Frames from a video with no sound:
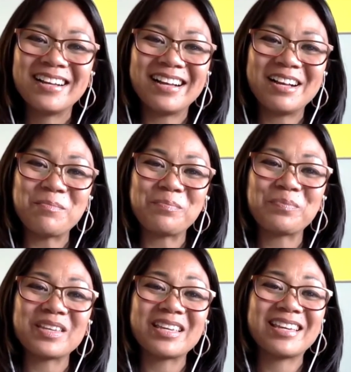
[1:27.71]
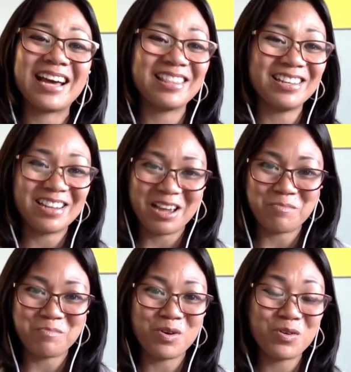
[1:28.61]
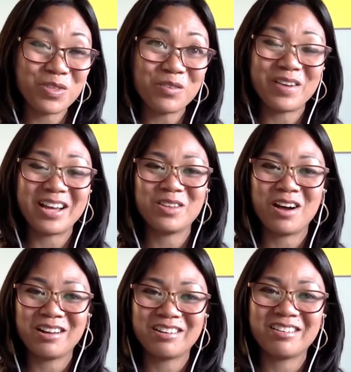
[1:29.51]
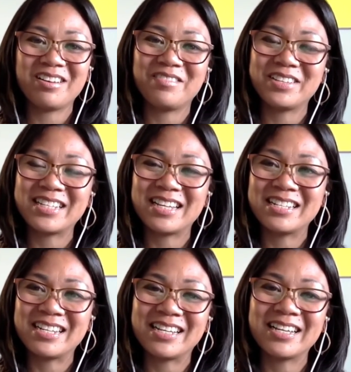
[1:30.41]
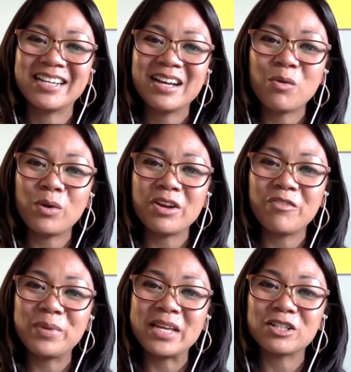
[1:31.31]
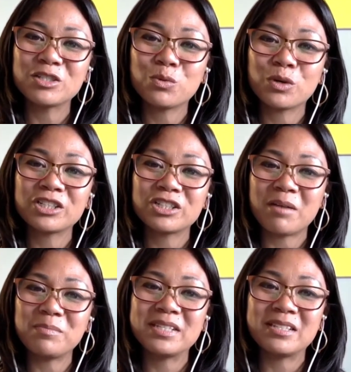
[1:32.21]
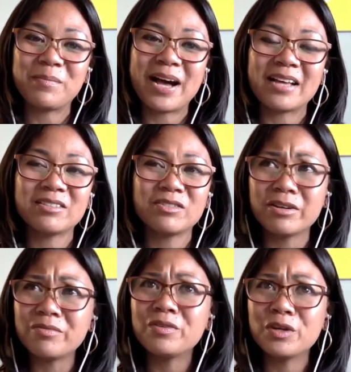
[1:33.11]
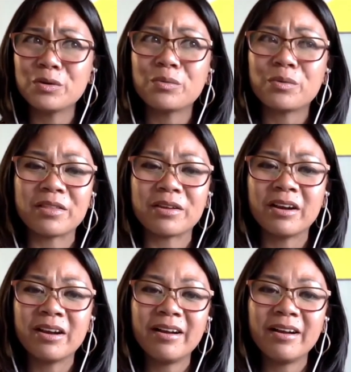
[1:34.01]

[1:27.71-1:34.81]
Kathy and I both have had the honor of attending one of Peter's workshops in the past, or a few rather,